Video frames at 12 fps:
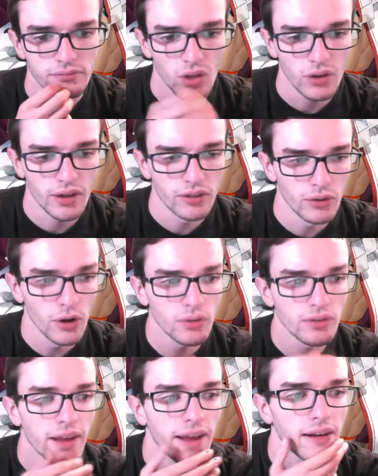Okay, so no
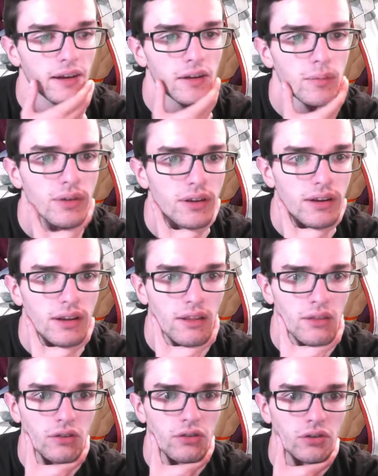Tana and Peony in
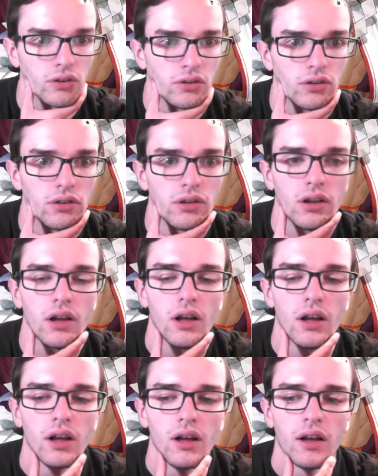this circle.
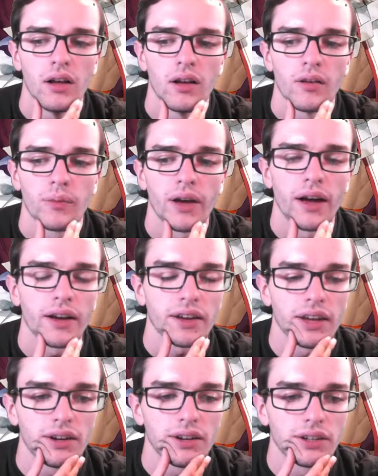But I
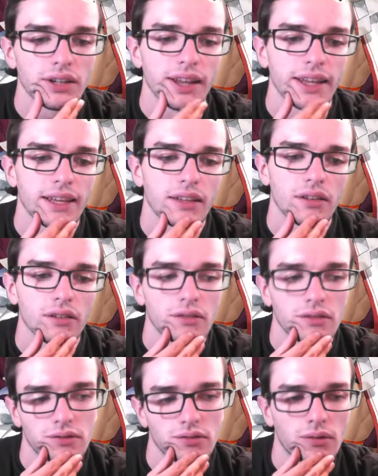kind of like,
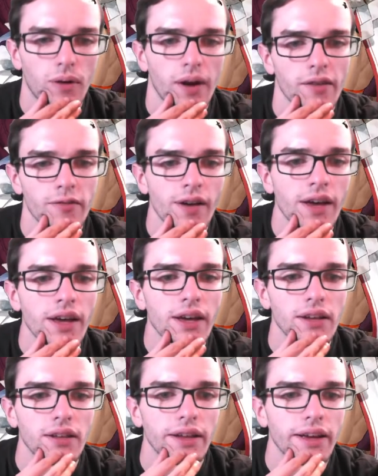why Faye?
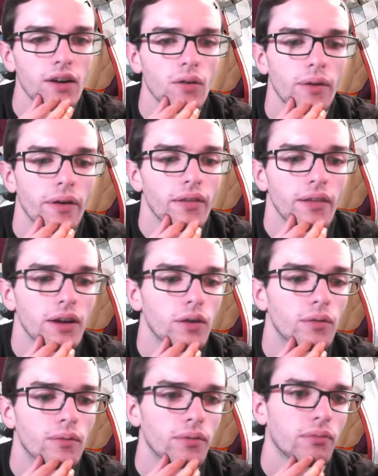Like, I don't
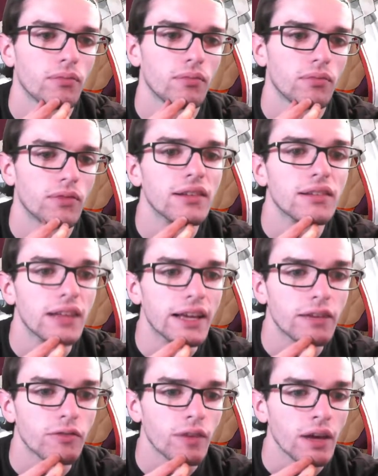
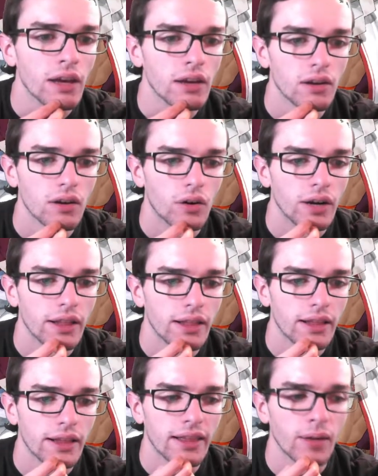dislike Faye or anything
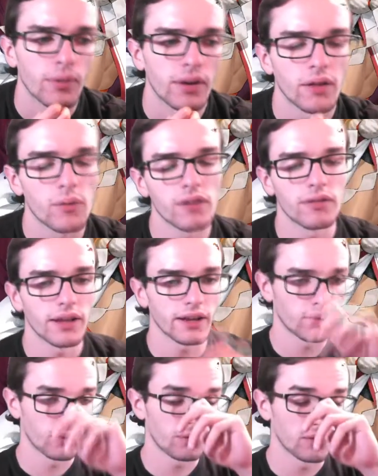like that, but I would have liked
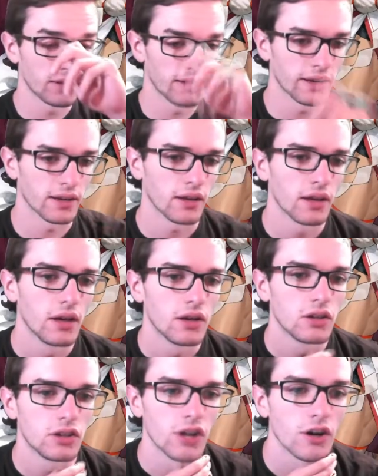to have seen like
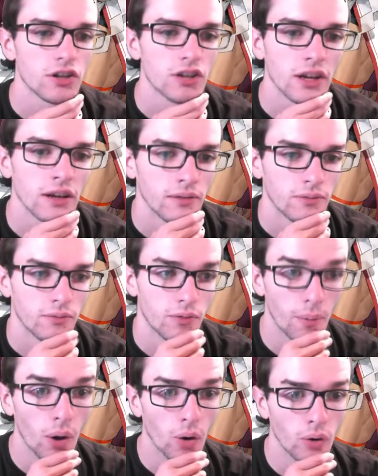Shay the
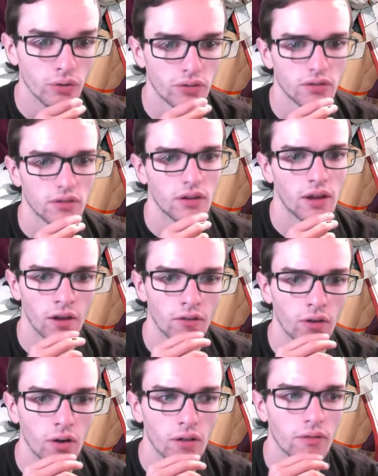most of
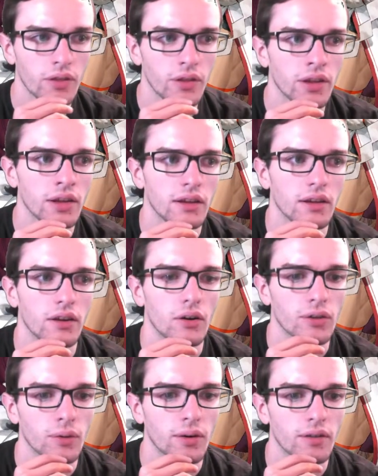all of the
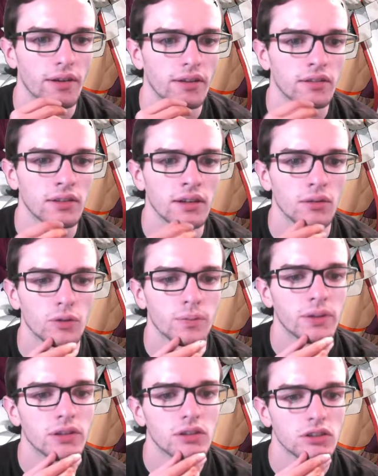heroes. I would have liked to see a
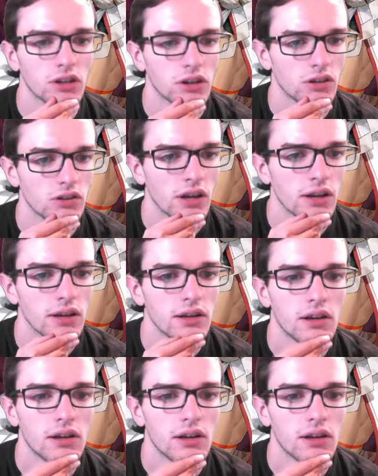Resplendent Shay.